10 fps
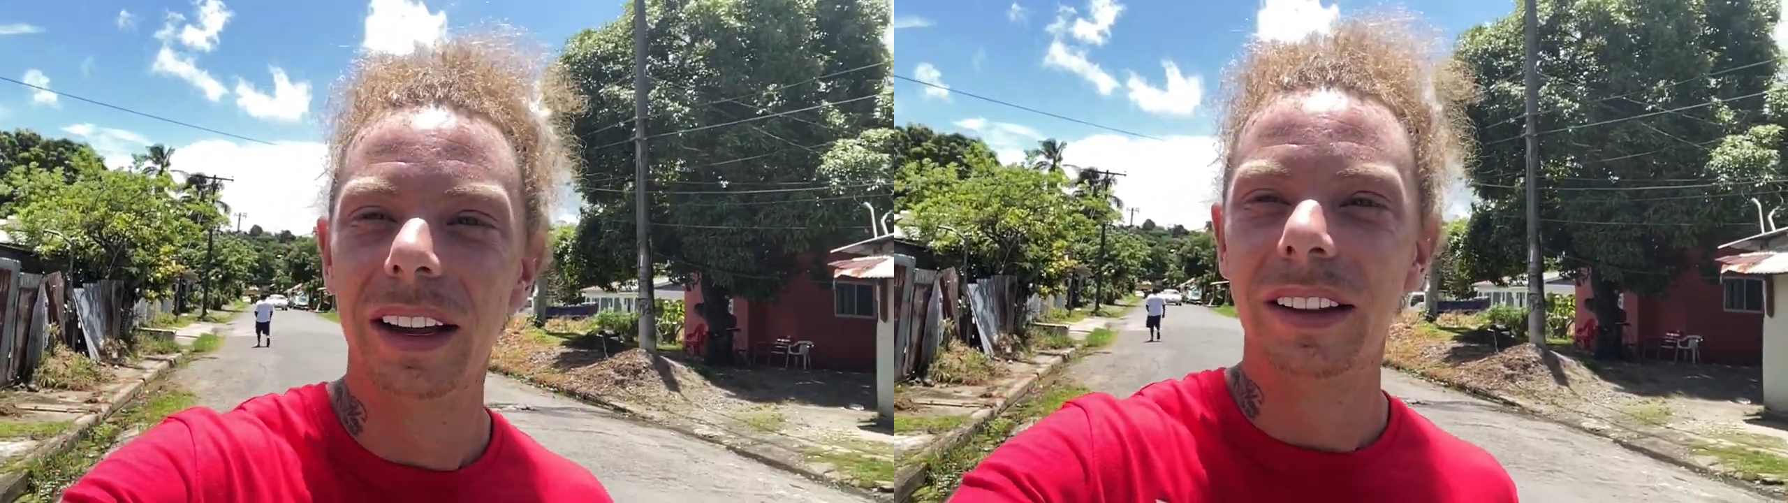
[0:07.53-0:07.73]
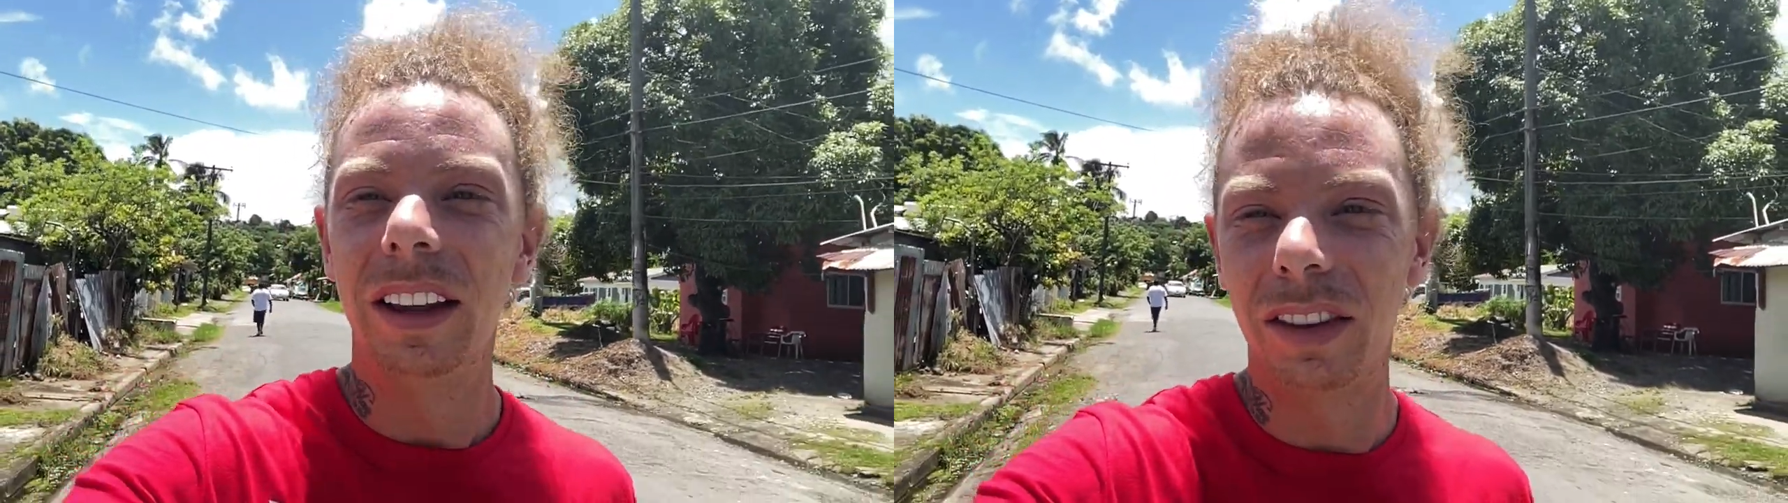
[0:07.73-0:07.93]

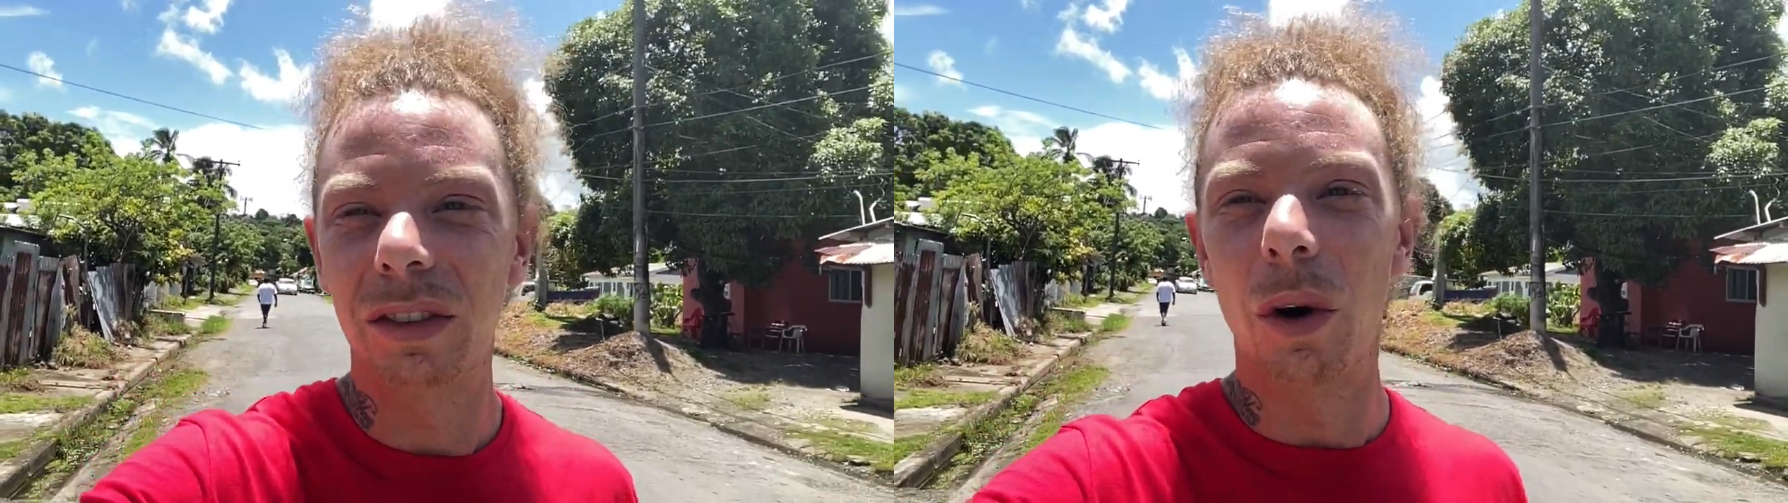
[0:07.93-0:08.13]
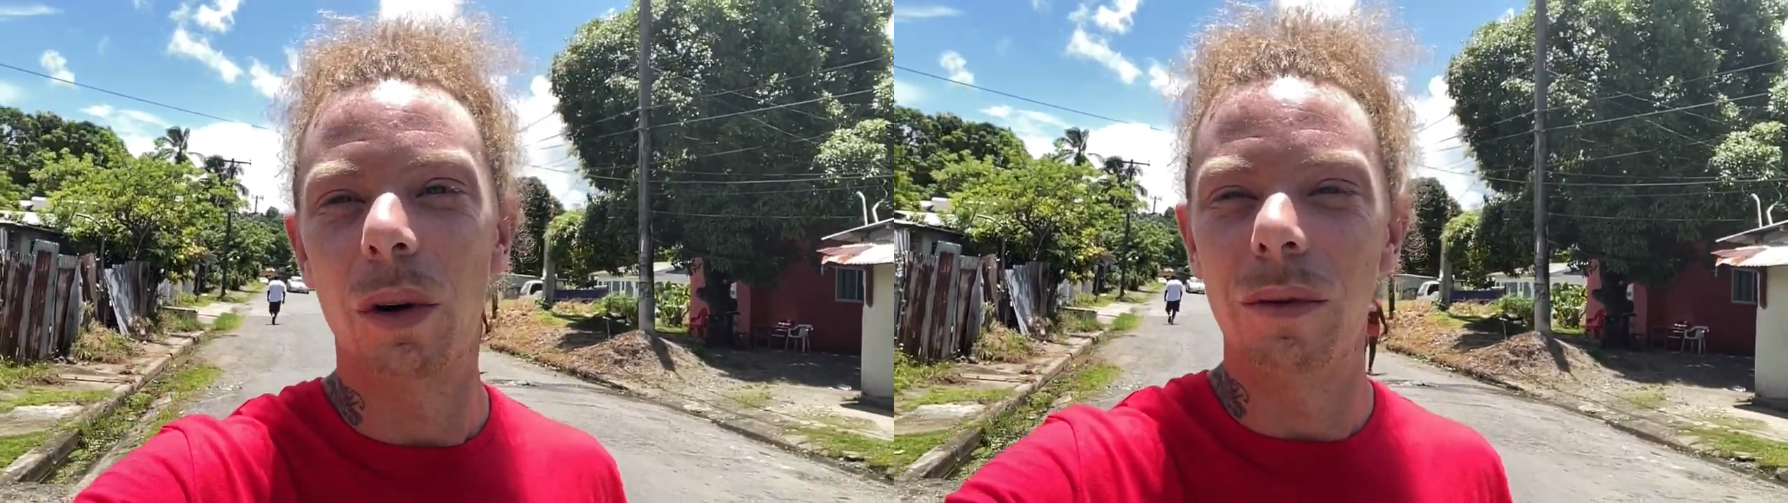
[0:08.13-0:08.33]
This is
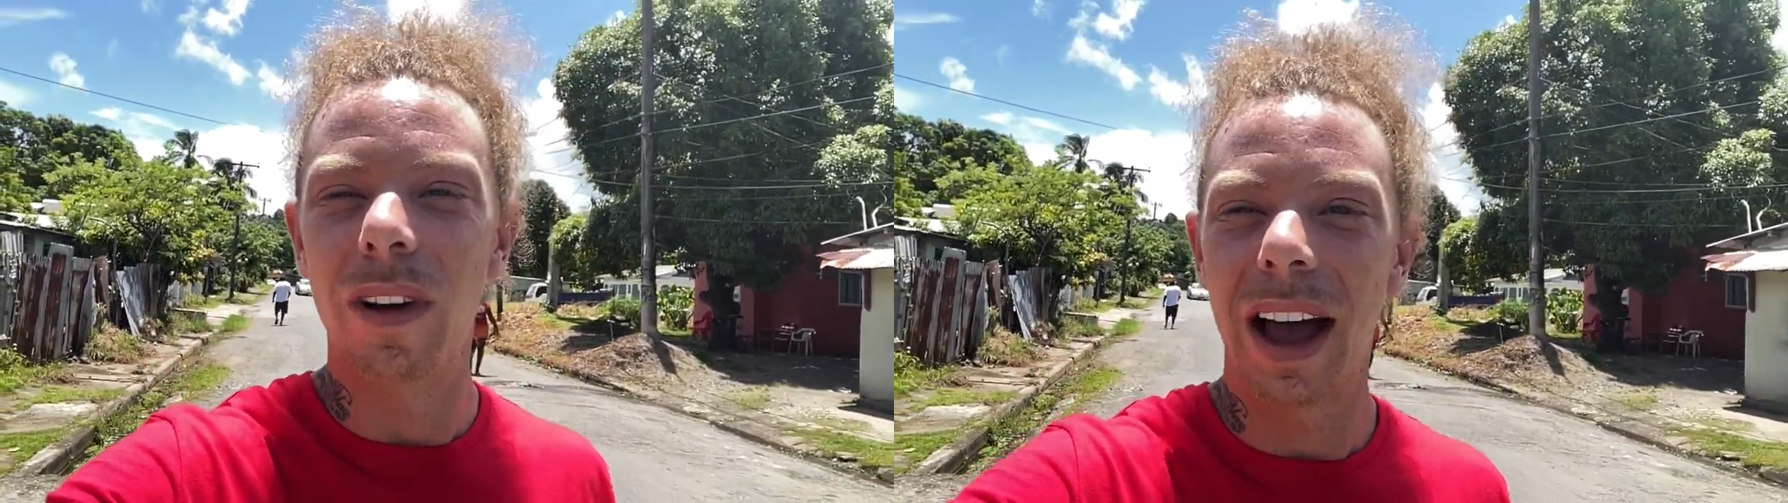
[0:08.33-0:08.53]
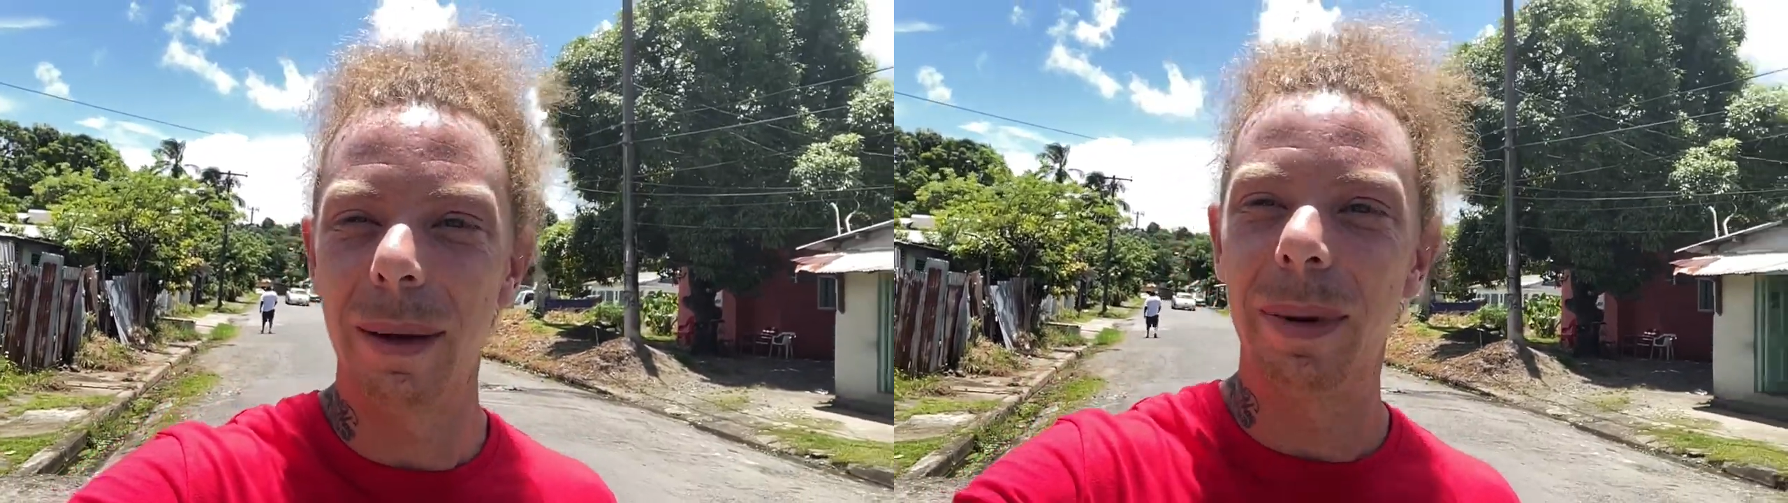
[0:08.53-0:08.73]
Cook and
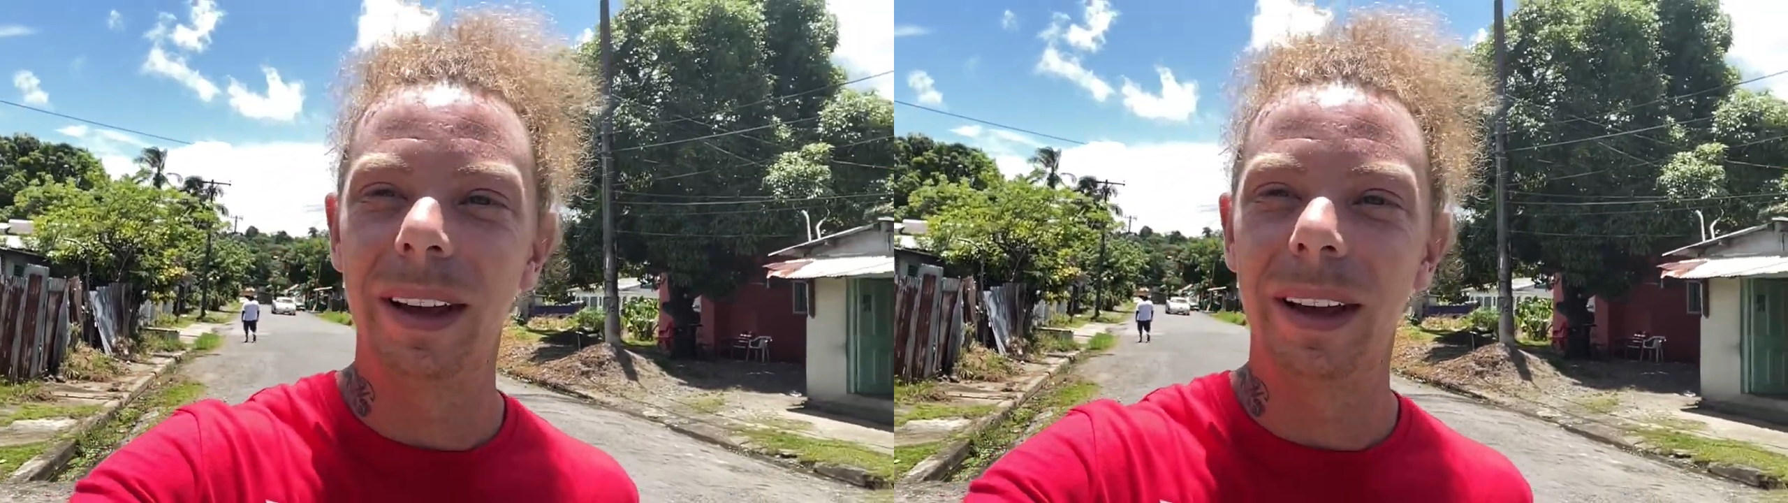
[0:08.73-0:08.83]
Vibe